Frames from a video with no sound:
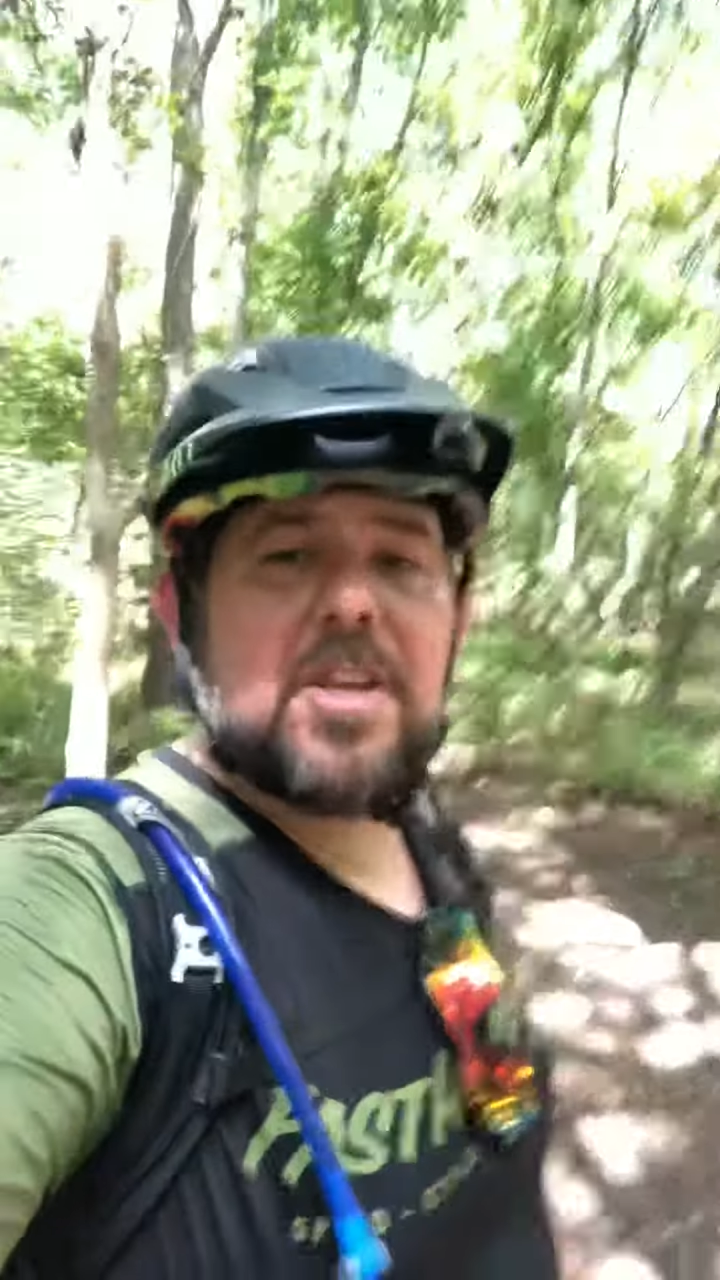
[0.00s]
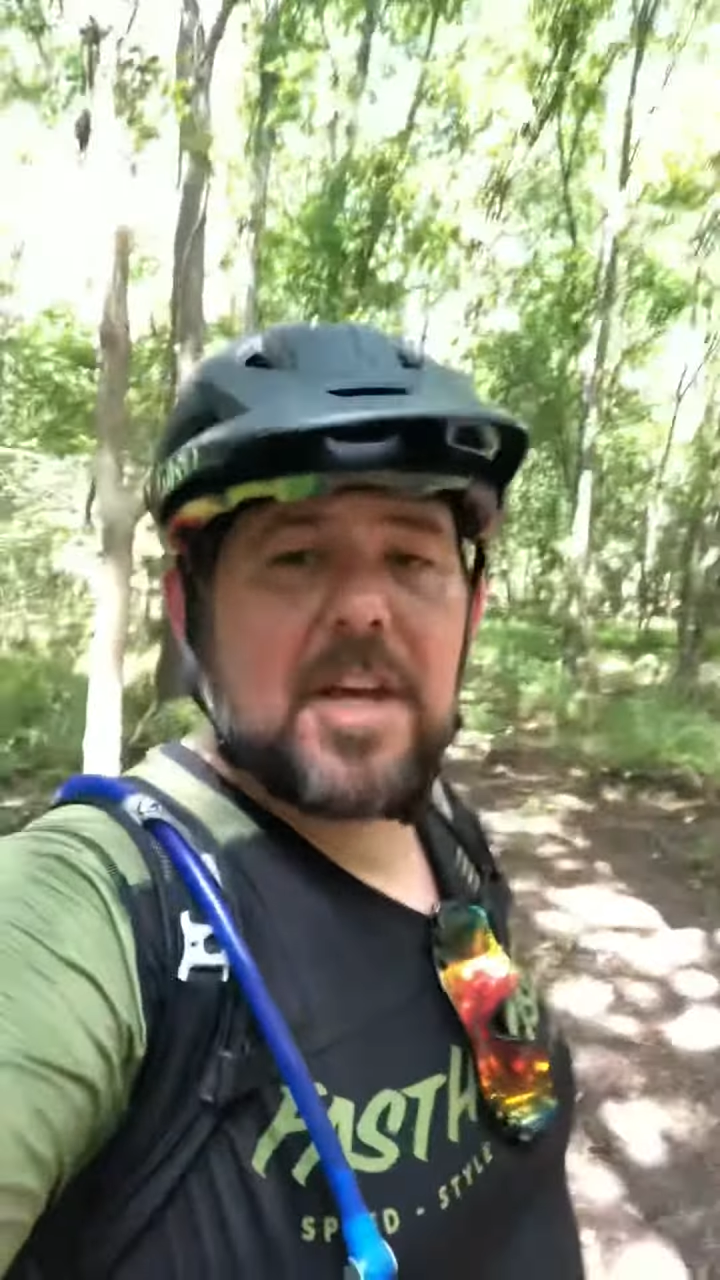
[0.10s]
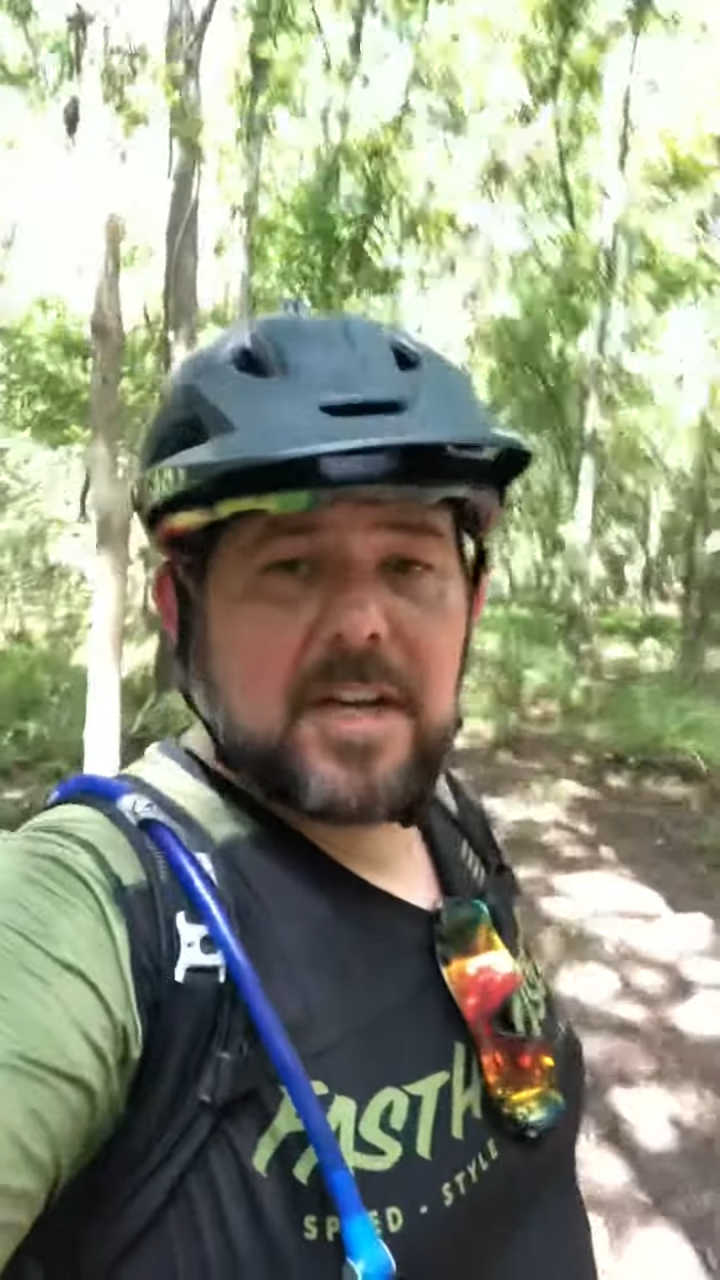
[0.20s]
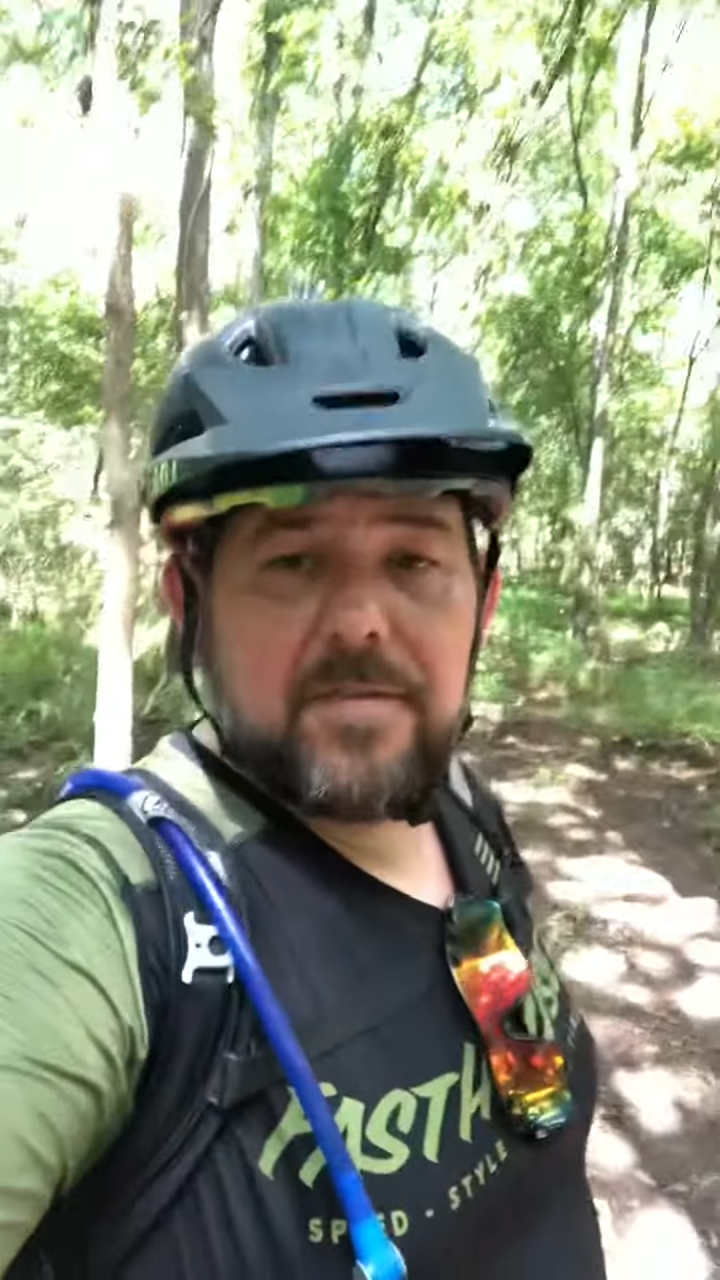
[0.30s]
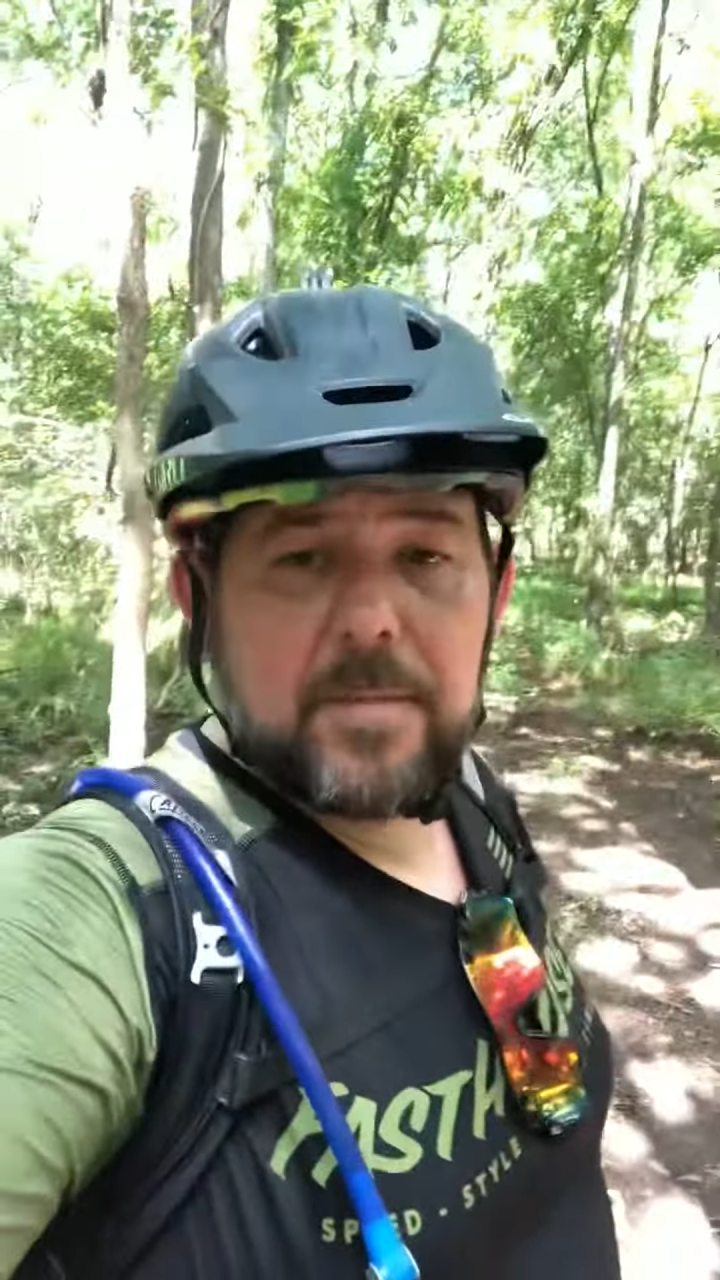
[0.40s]

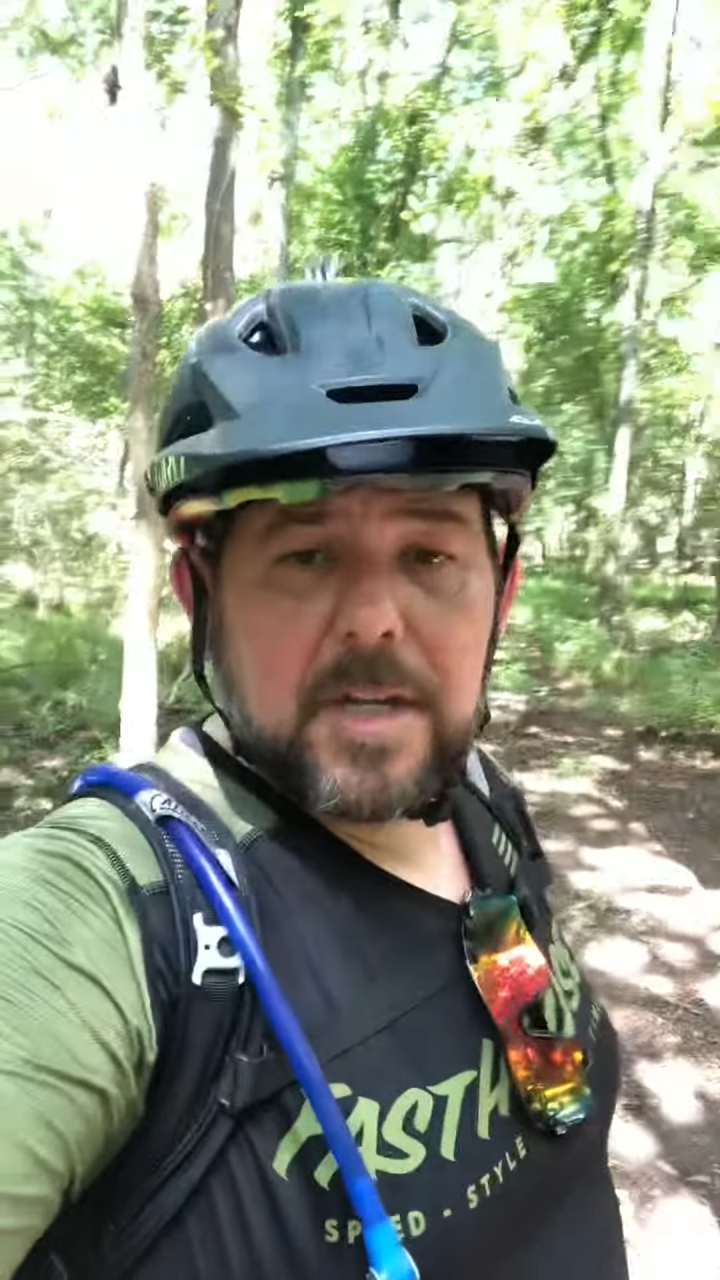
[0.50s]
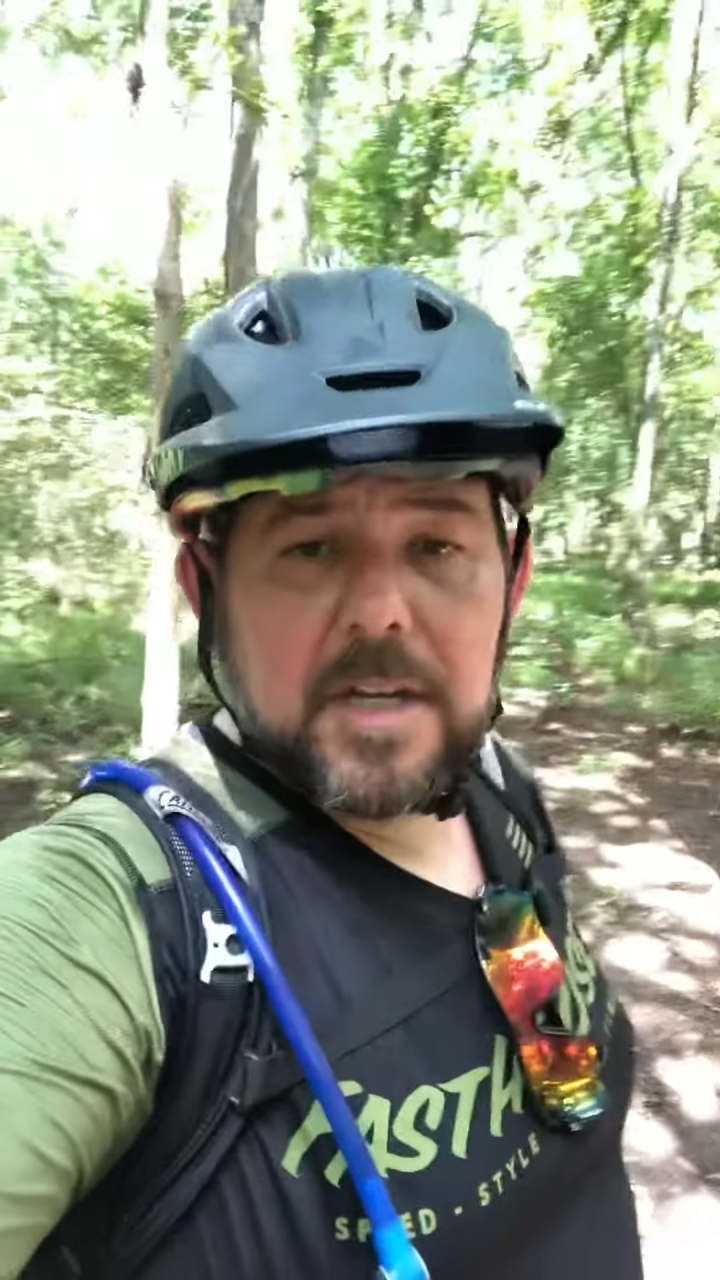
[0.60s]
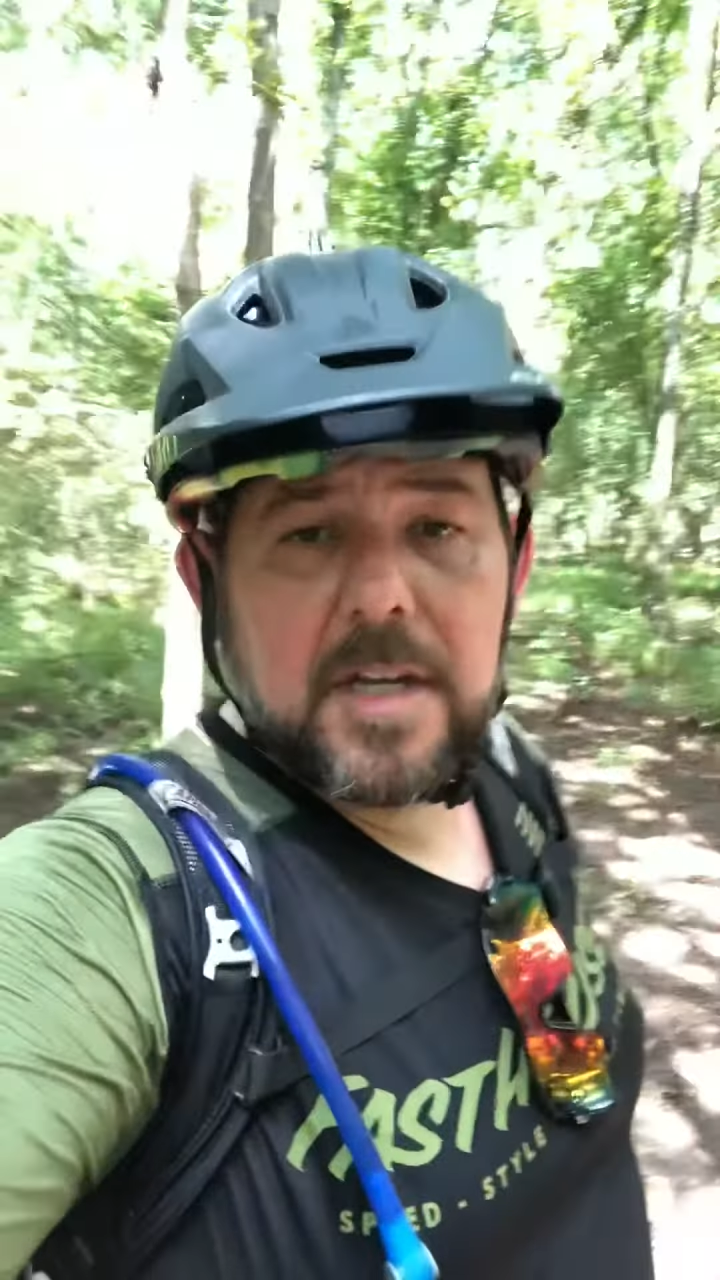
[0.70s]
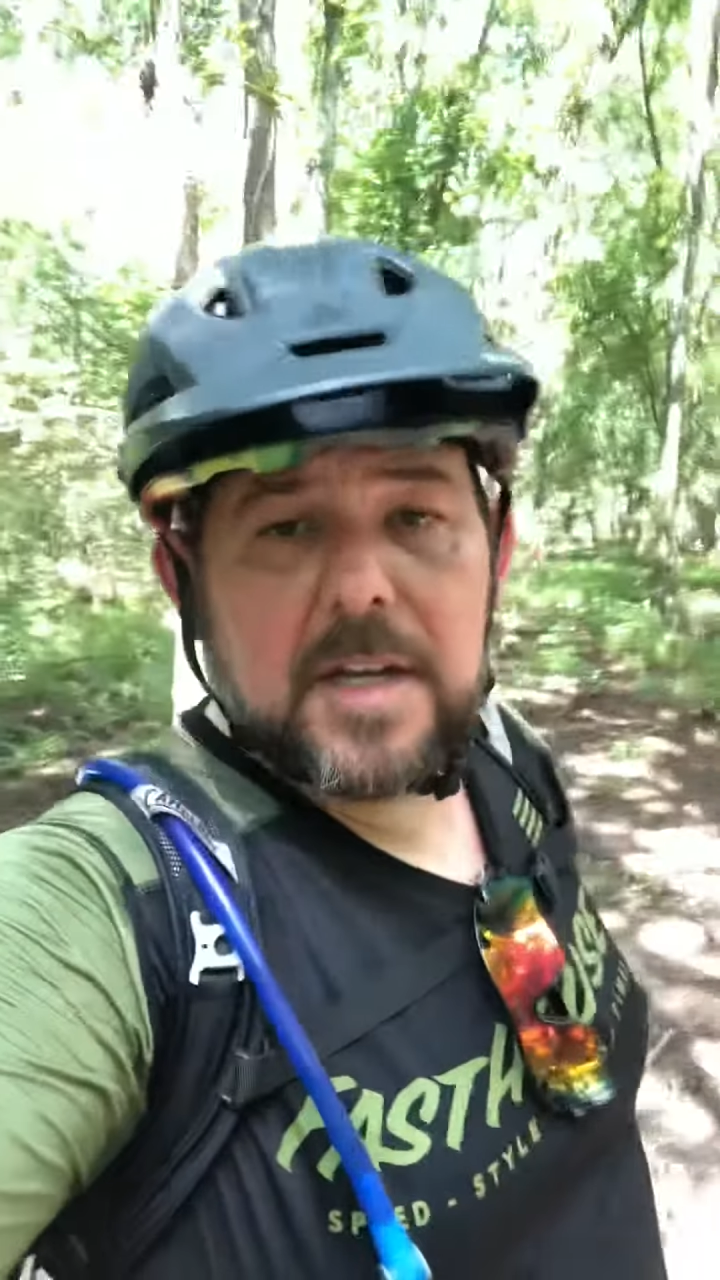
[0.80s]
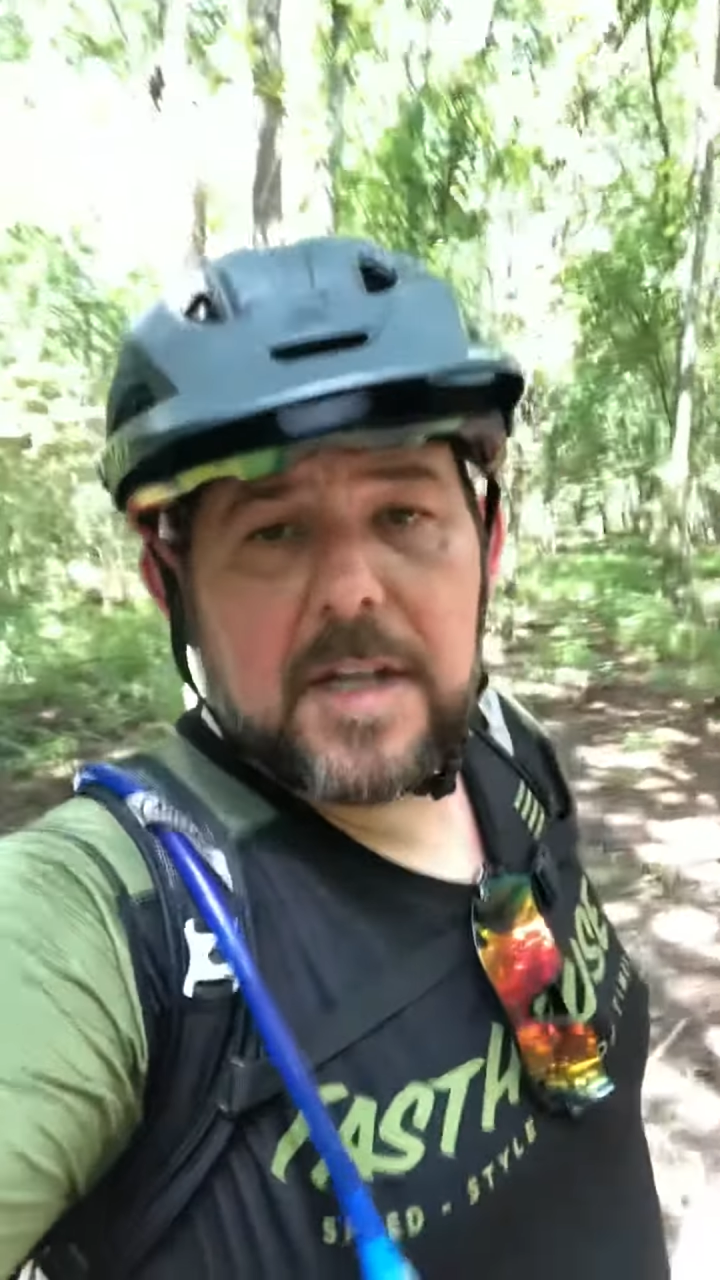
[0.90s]
day for me.